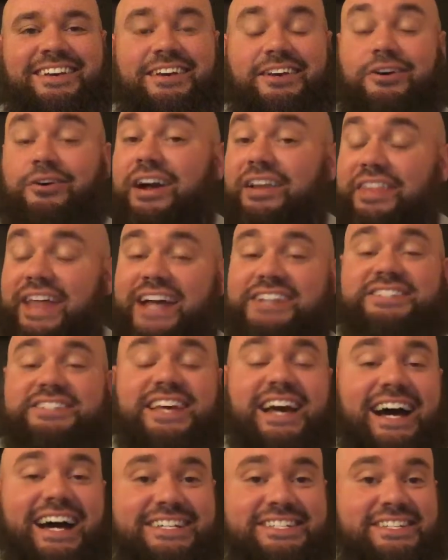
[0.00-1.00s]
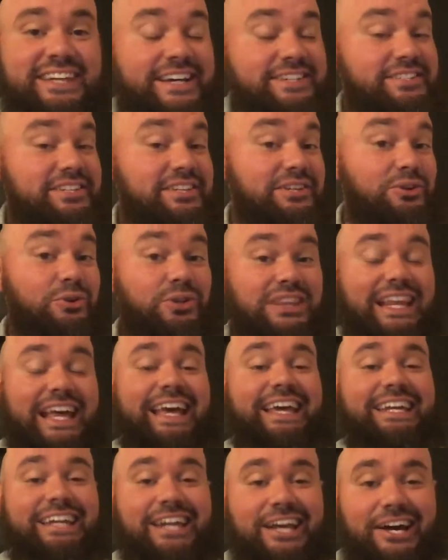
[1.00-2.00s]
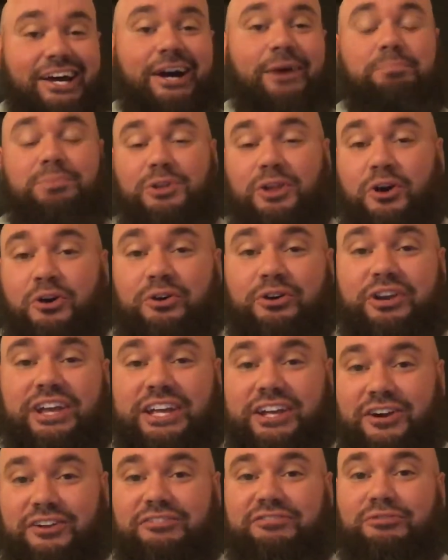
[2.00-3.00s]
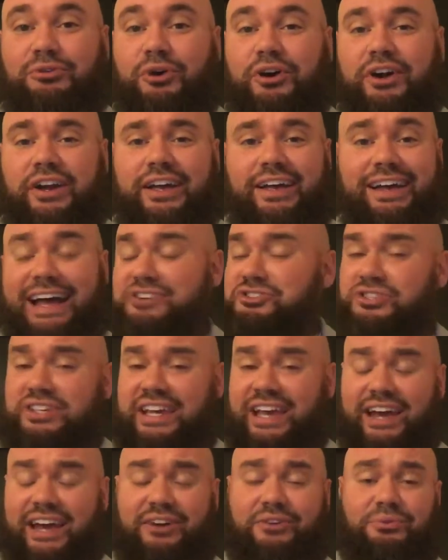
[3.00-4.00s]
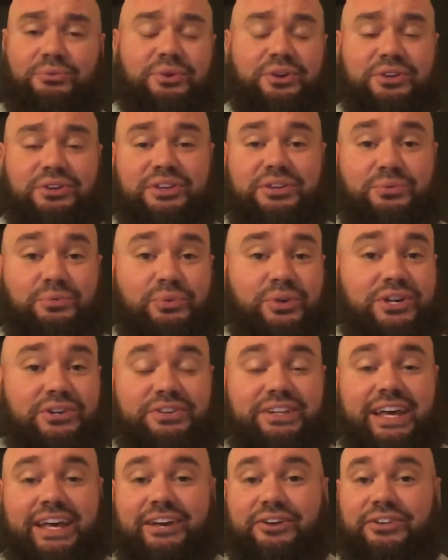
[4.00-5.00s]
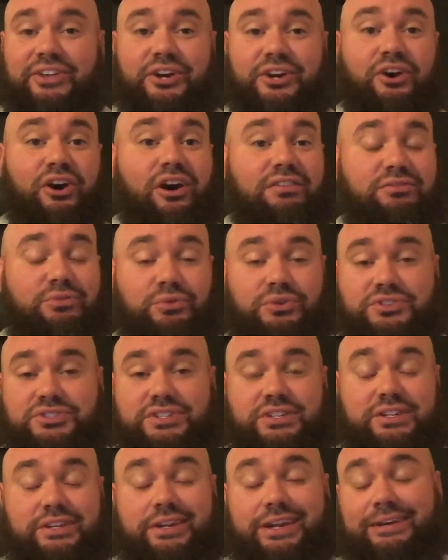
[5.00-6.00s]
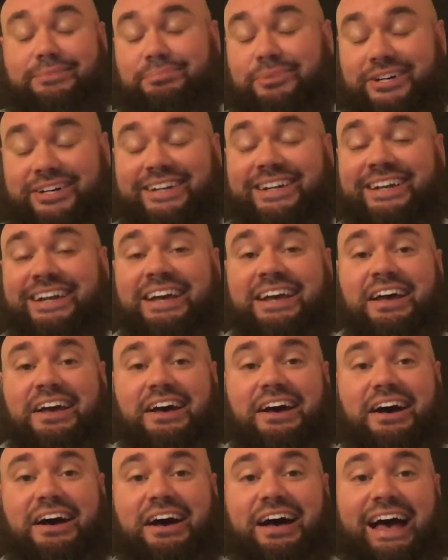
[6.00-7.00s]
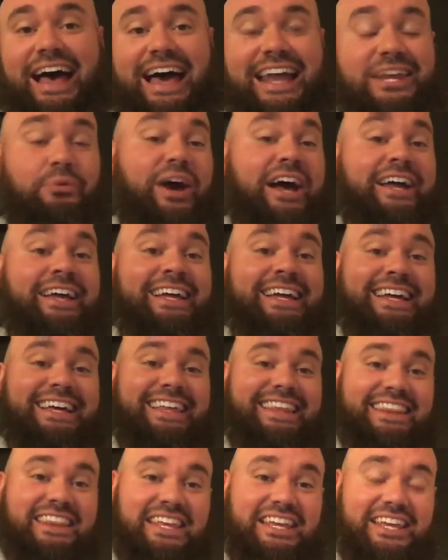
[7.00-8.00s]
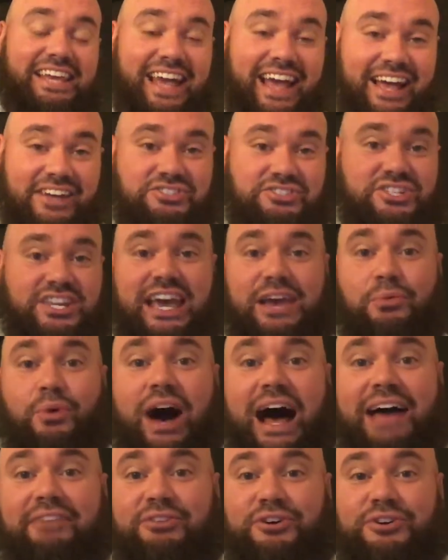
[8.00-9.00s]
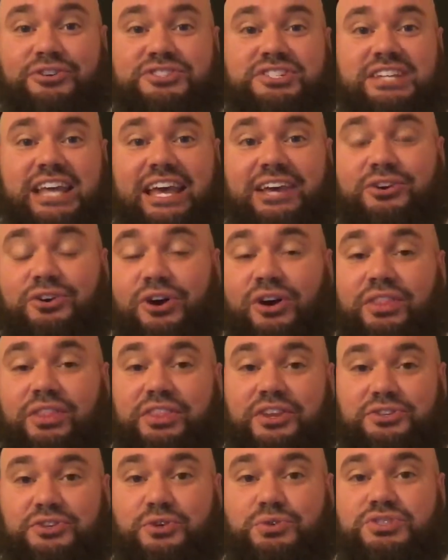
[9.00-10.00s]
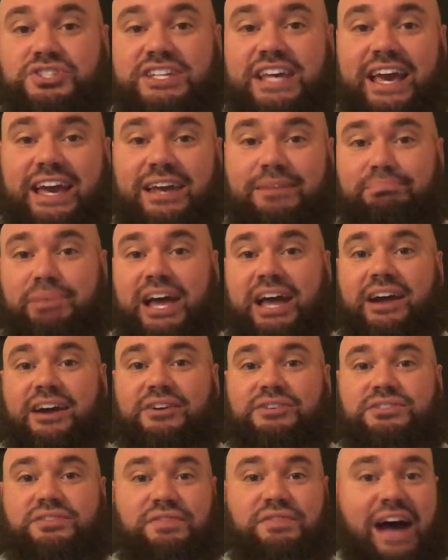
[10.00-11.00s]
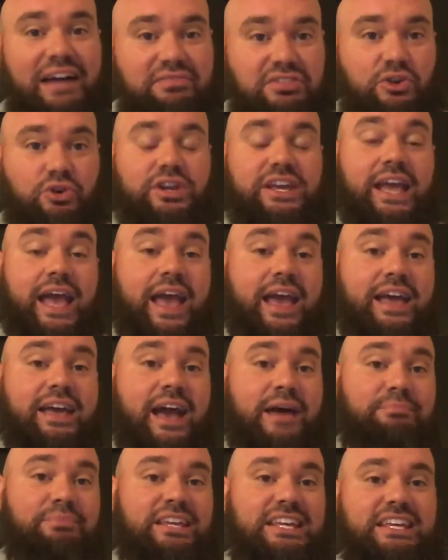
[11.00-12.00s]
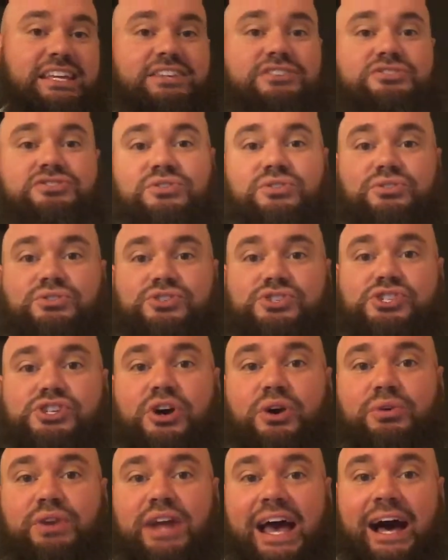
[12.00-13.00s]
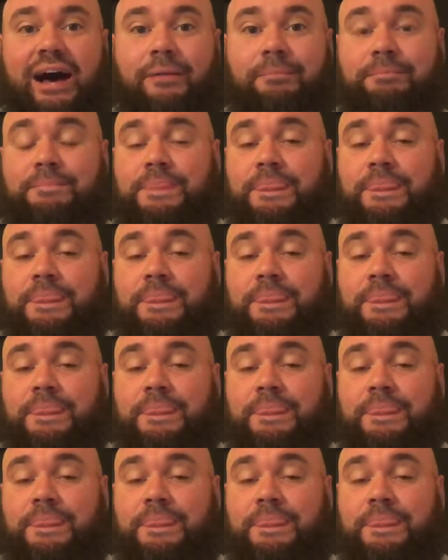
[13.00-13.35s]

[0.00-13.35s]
All right, thanks, guys. Nice little late upload here for you. Actually had a really weird day on the golf course today, but anyway, the SK Wyverns take on the Doosan Bears, 5:30 a.m. Eastern showdown.